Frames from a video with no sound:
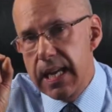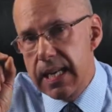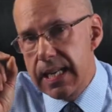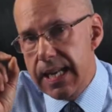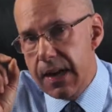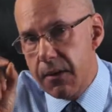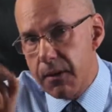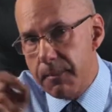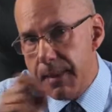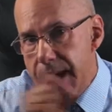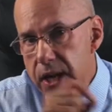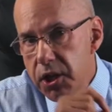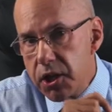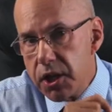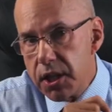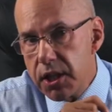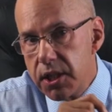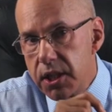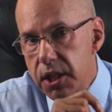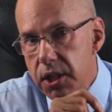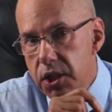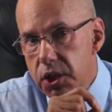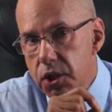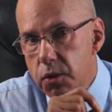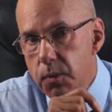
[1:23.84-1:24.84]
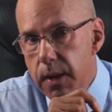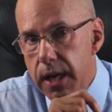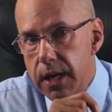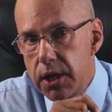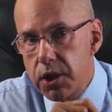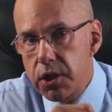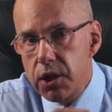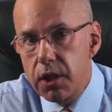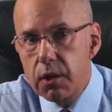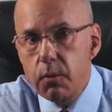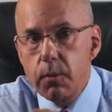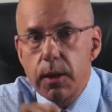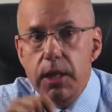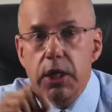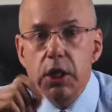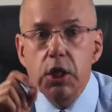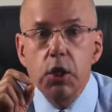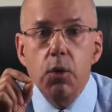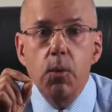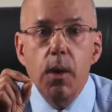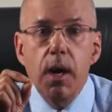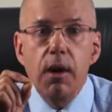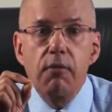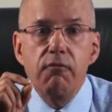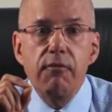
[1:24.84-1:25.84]
Now imagine a situation in which
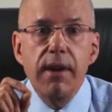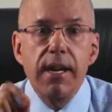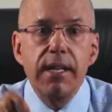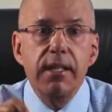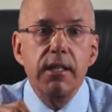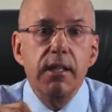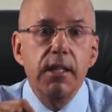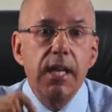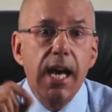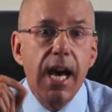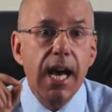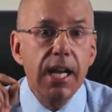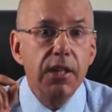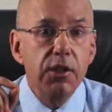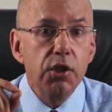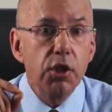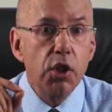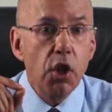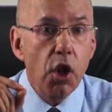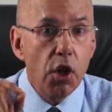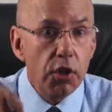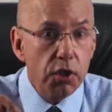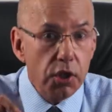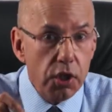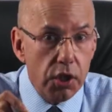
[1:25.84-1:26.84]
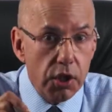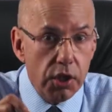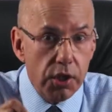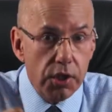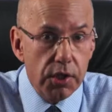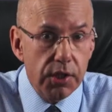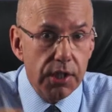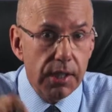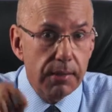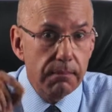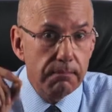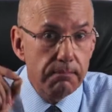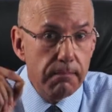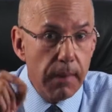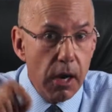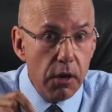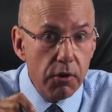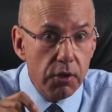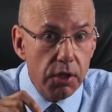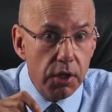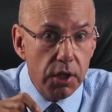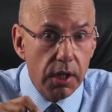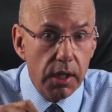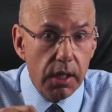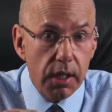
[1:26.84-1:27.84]
you are rendered unconscious and
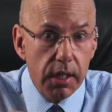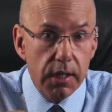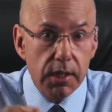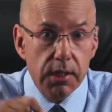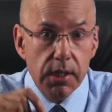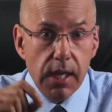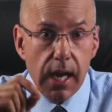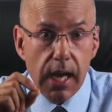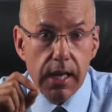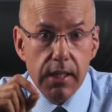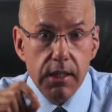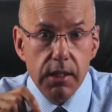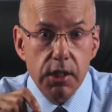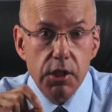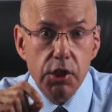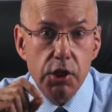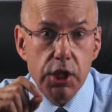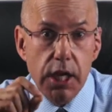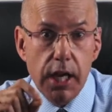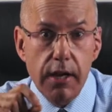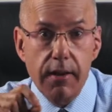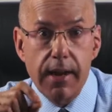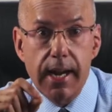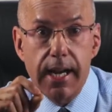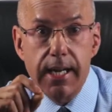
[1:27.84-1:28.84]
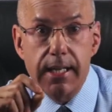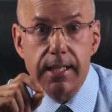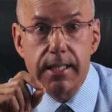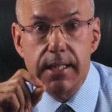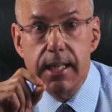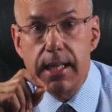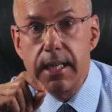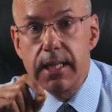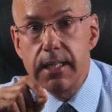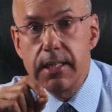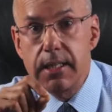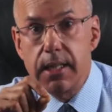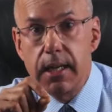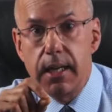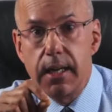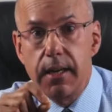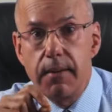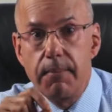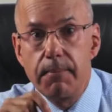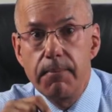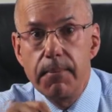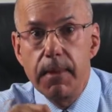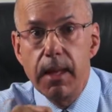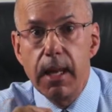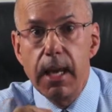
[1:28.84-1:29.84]
motionless under general anaesthesia.
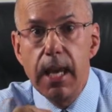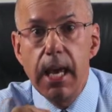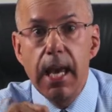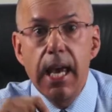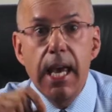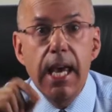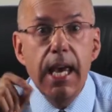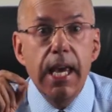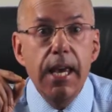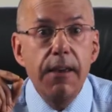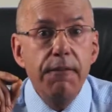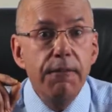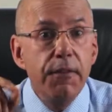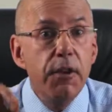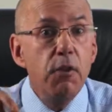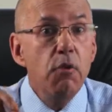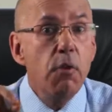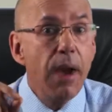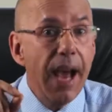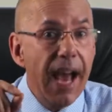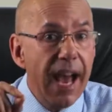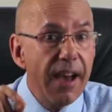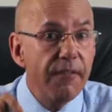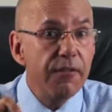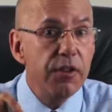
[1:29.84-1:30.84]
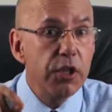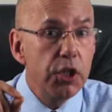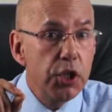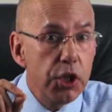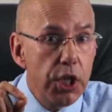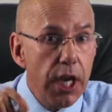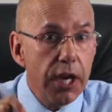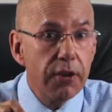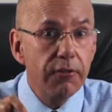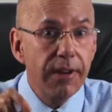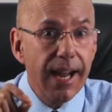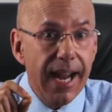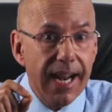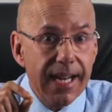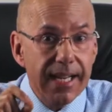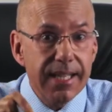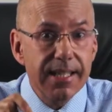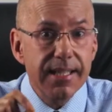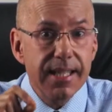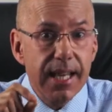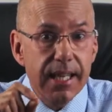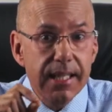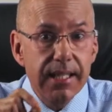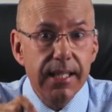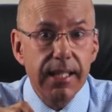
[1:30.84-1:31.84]
If you have a general
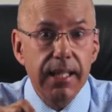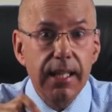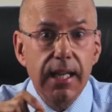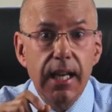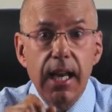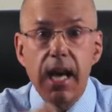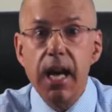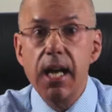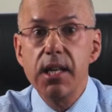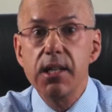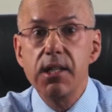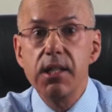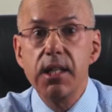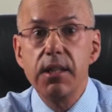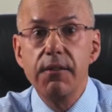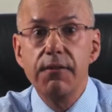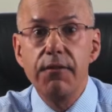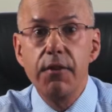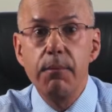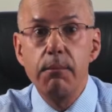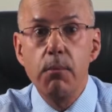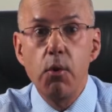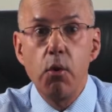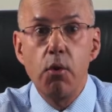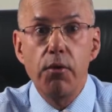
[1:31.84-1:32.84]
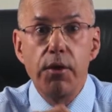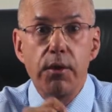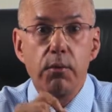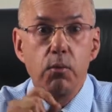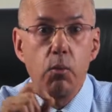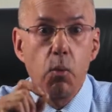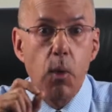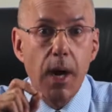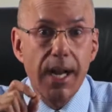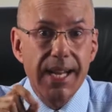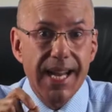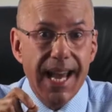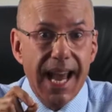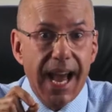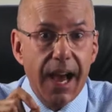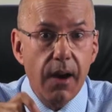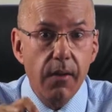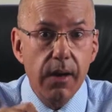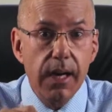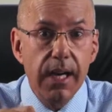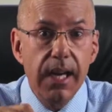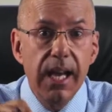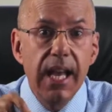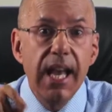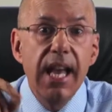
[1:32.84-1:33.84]
anaesthetic lasting for more than 1
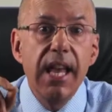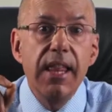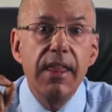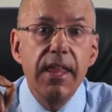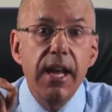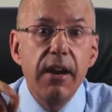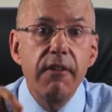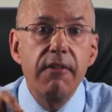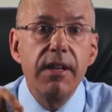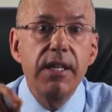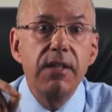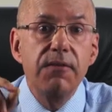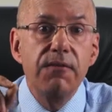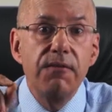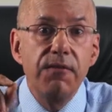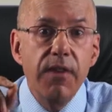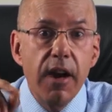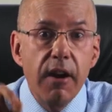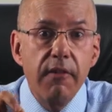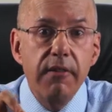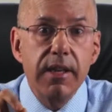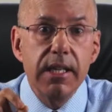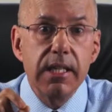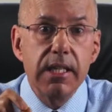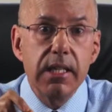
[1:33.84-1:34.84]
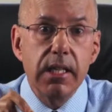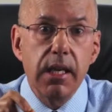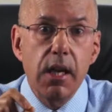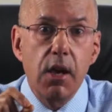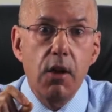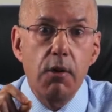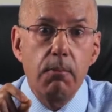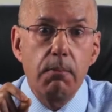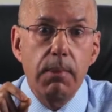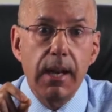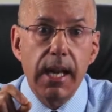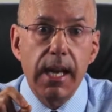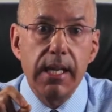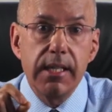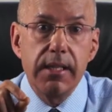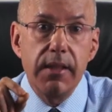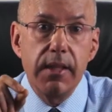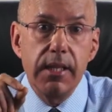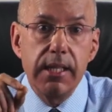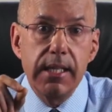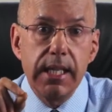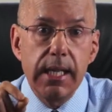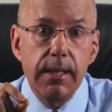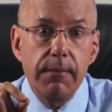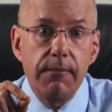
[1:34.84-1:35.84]
hour, there is very slow blood in
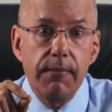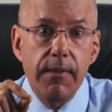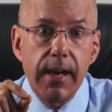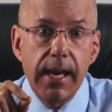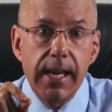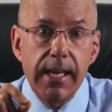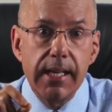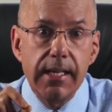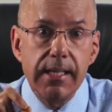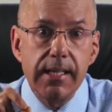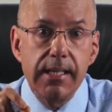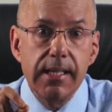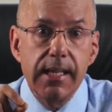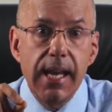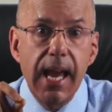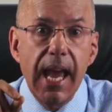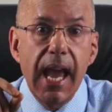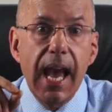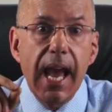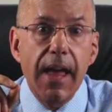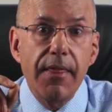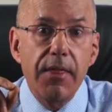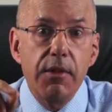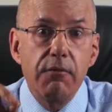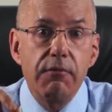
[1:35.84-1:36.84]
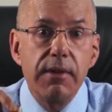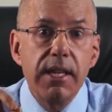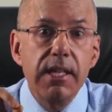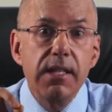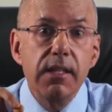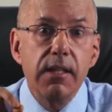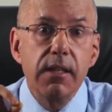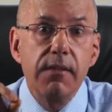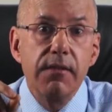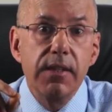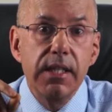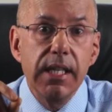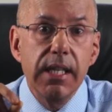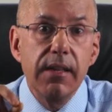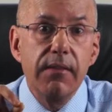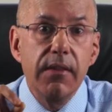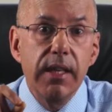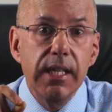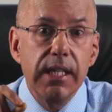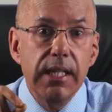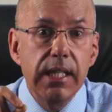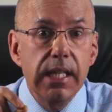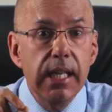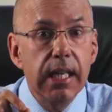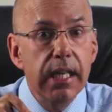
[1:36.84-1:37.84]
the deep veins and the risk of
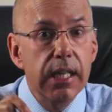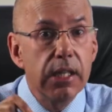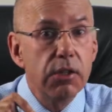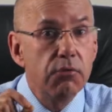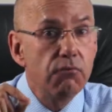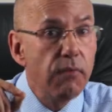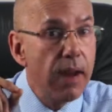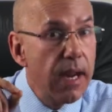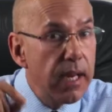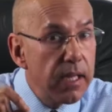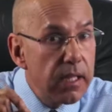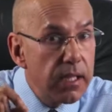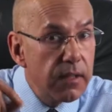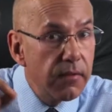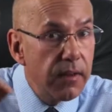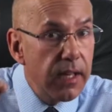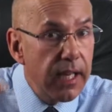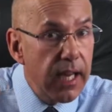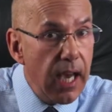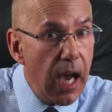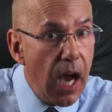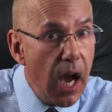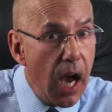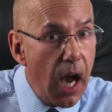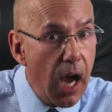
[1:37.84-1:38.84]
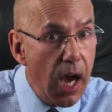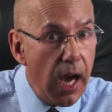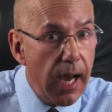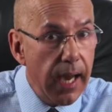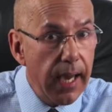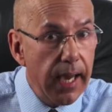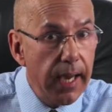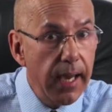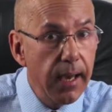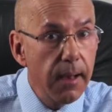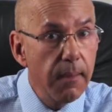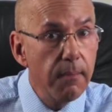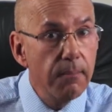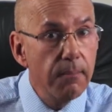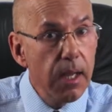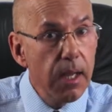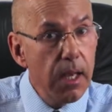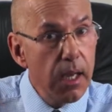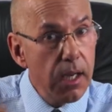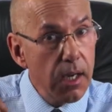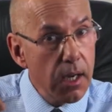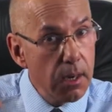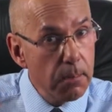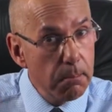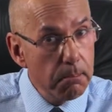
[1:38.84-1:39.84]
DVT is relatively high.
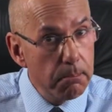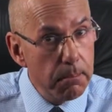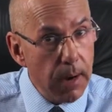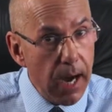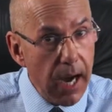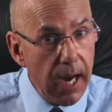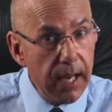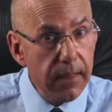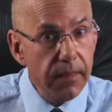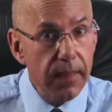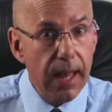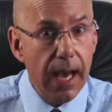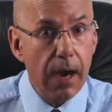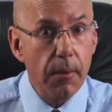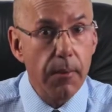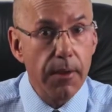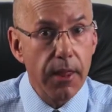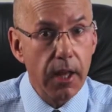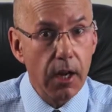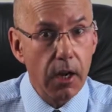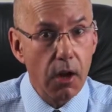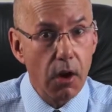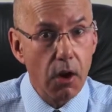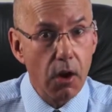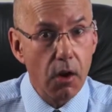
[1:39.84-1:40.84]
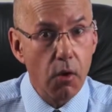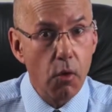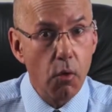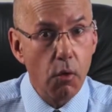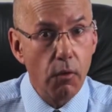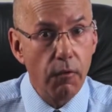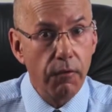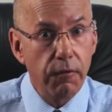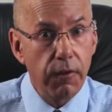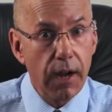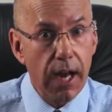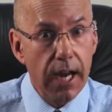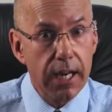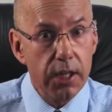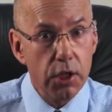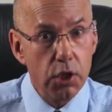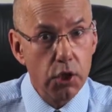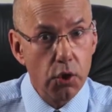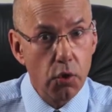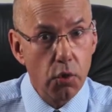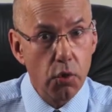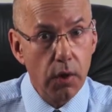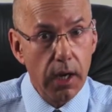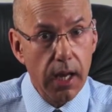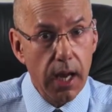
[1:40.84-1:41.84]
Combine that with a long-haul flight
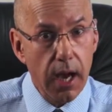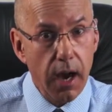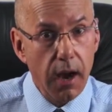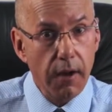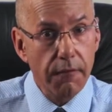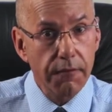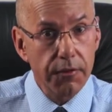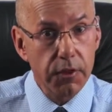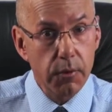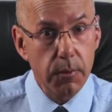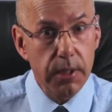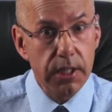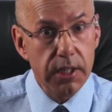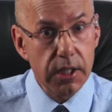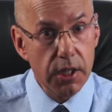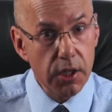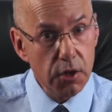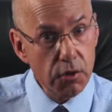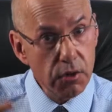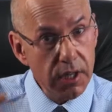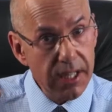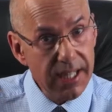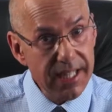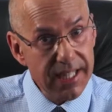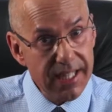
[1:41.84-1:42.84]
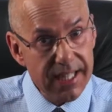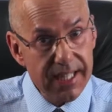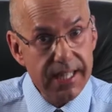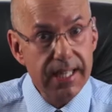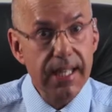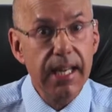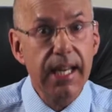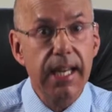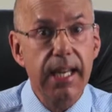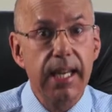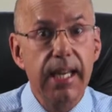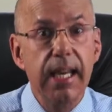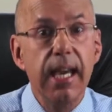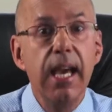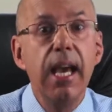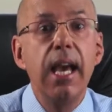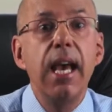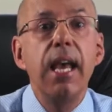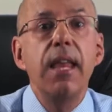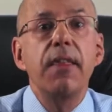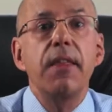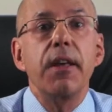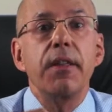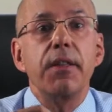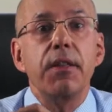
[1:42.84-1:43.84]
shortly afterwards and you can see
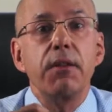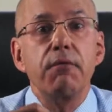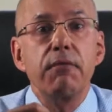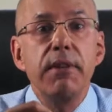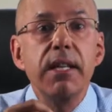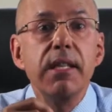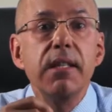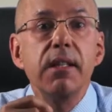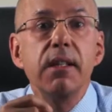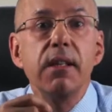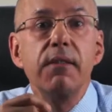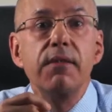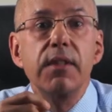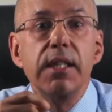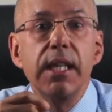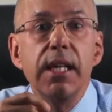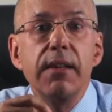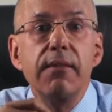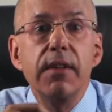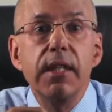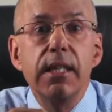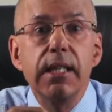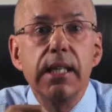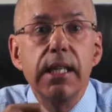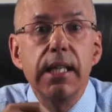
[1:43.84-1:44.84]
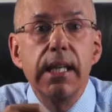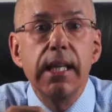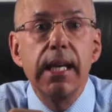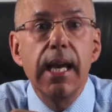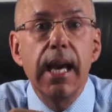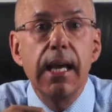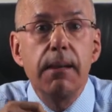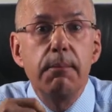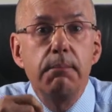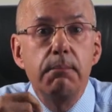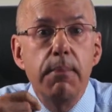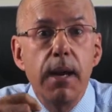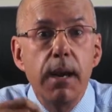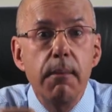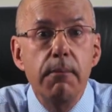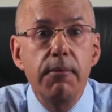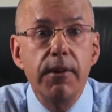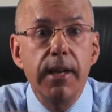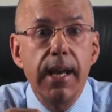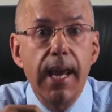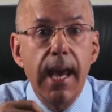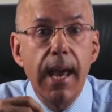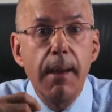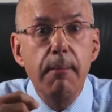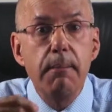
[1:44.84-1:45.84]
that the risk of DVT and
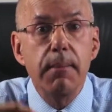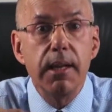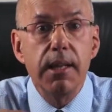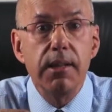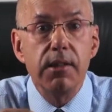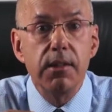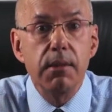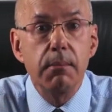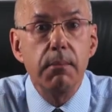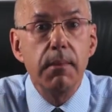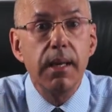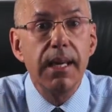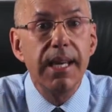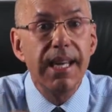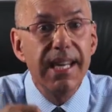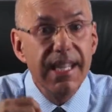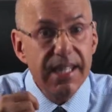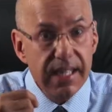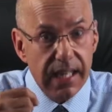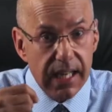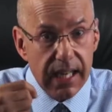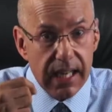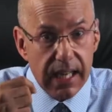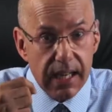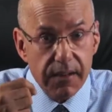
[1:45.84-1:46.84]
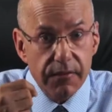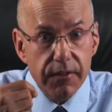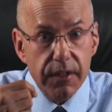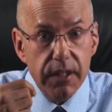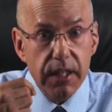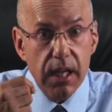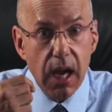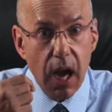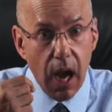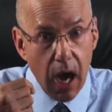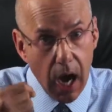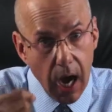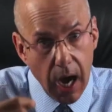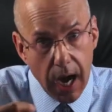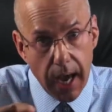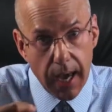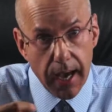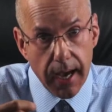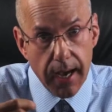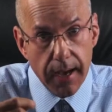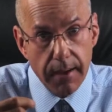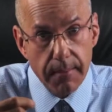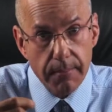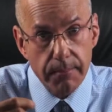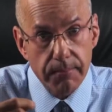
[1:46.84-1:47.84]
pulmonary embolism is even
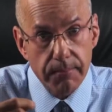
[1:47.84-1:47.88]
higher.